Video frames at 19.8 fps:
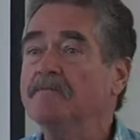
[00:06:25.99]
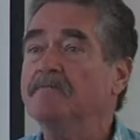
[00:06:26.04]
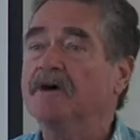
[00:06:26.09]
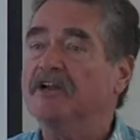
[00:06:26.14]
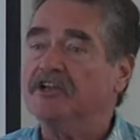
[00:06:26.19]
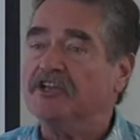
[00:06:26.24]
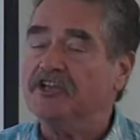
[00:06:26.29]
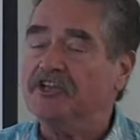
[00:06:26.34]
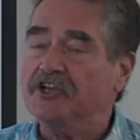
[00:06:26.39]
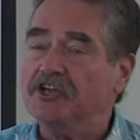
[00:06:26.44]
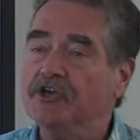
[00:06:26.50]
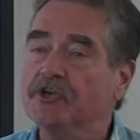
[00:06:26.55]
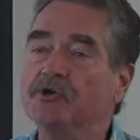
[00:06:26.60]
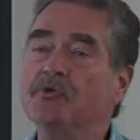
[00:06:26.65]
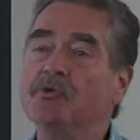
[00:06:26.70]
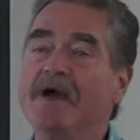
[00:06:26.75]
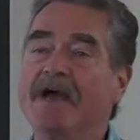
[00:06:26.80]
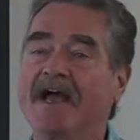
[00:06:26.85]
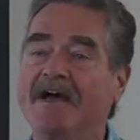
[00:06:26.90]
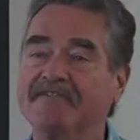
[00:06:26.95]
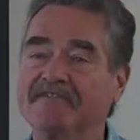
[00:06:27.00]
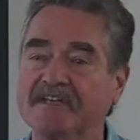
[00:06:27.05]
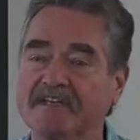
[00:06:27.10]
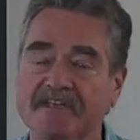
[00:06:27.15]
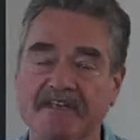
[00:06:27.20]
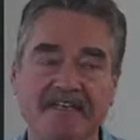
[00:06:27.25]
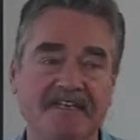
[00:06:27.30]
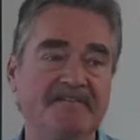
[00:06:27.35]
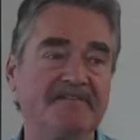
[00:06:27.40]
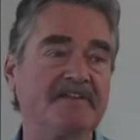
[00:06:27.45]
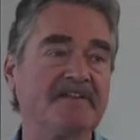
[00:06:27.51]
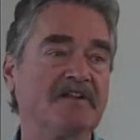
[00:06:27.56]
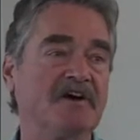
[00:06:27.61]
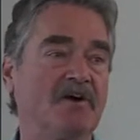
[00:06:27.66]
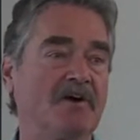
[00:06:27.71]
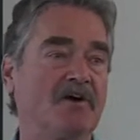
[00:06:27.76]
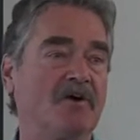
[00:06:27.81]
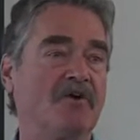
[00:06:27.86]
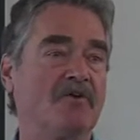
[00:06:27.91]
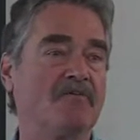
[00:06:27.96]
But you have to live in the
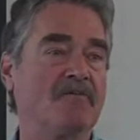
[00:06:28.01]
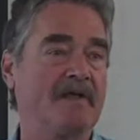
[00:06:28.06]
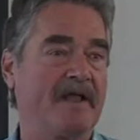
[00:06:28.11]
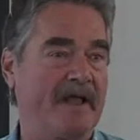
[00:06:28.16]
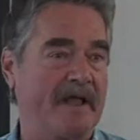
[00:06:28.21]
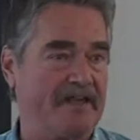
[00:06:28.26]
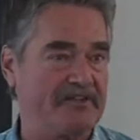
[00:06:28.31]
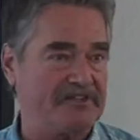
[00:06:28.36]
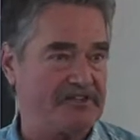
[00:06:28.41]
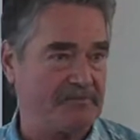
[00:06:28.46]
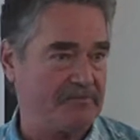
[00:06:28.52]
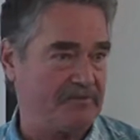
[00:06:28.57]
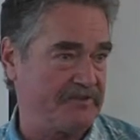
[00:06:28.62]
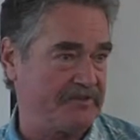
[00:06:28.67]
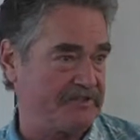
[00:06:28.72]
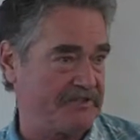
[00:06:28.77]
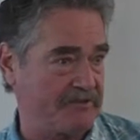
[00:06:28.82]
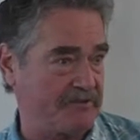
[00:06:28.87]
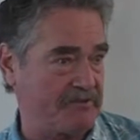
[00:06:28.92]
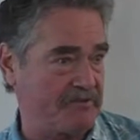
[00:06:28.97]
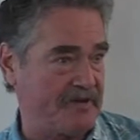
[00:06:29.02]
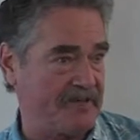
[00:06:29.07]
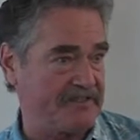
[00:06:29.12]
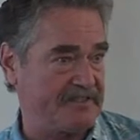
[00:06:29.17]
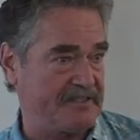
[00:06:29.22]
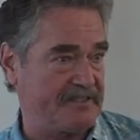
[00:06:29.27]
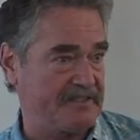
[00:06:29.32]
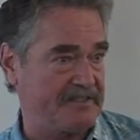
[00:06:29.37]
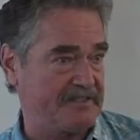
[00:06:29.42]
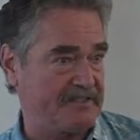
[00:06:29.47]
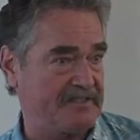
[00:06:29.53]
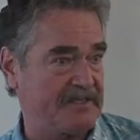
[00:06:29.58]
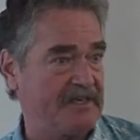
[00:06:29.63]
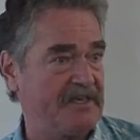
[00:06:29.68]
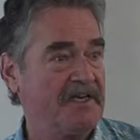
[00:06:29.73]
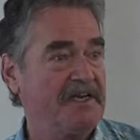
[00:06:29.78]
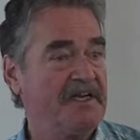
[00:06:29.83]
home as your principal residence.